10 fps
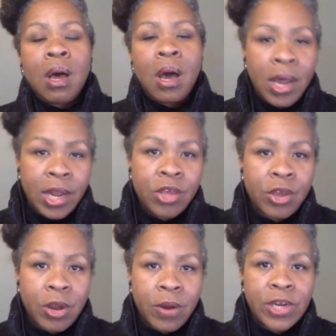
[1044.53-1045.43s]
Audit your
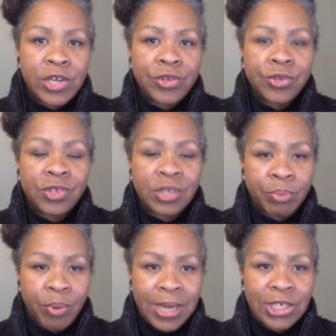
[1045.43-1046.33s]
current tools and
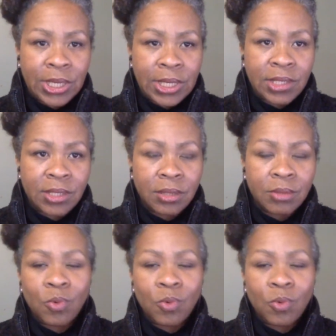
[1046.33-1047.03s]
projects.